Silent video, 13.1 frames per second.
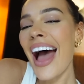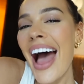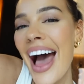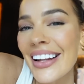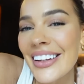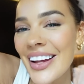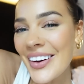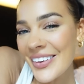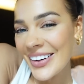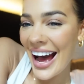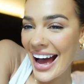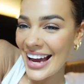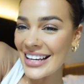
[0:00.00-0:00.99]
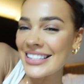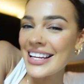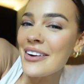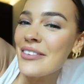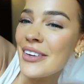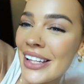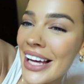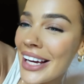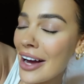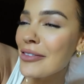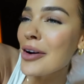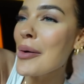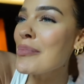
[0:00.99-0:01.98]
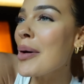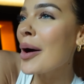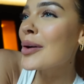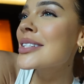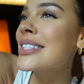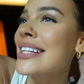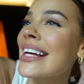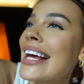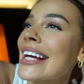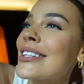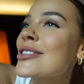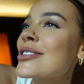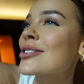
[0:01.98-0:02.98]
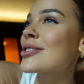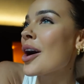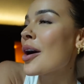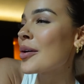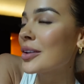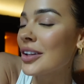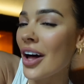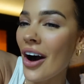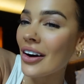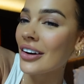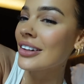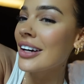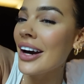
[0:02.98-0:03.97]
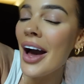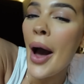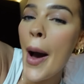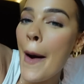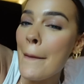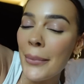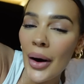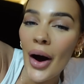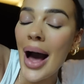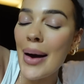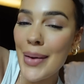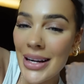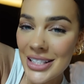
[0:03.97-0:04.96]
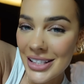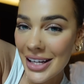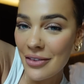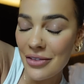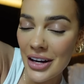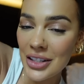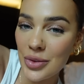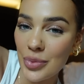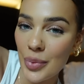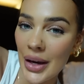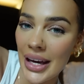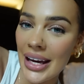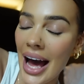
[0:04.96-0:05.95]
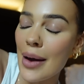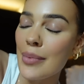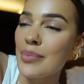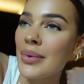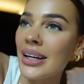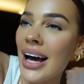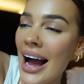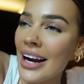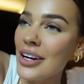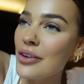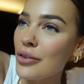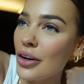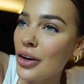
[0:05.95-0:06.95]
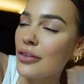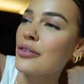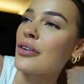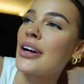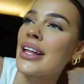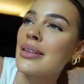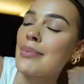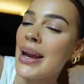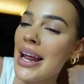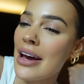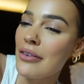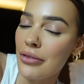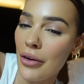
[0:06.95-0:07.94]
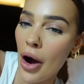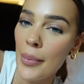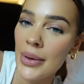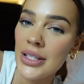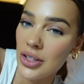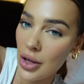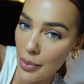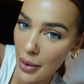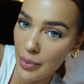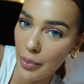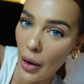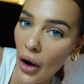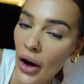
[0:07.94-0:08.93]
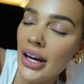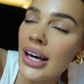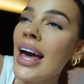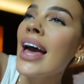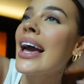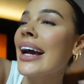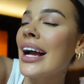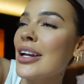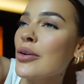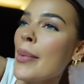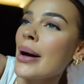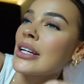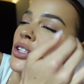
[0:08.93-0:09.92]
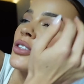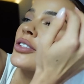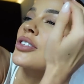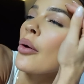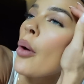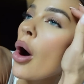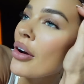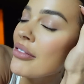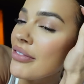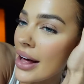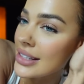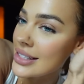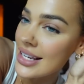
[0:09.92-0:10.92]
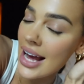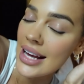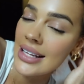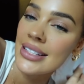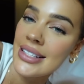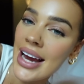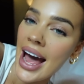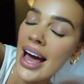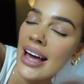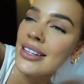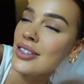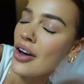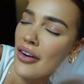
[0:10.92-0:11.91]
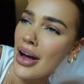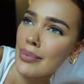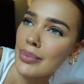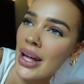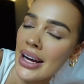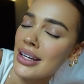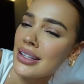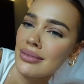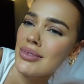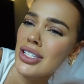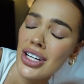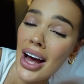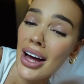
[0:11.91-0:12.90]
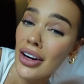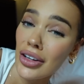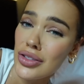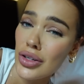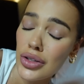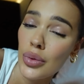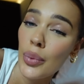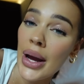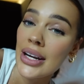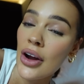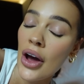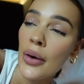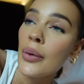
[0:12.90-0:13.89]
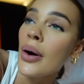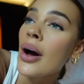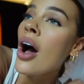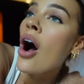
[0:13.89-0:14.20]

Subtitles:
Hello guys, I feel like I've not posted in so long, but I'm actually at Fashion Week. I'm kind of recovering at the minute from a stomach bug. Can you imagine? So on Valentine's Day, sorry, I'm like starting on such a weird note.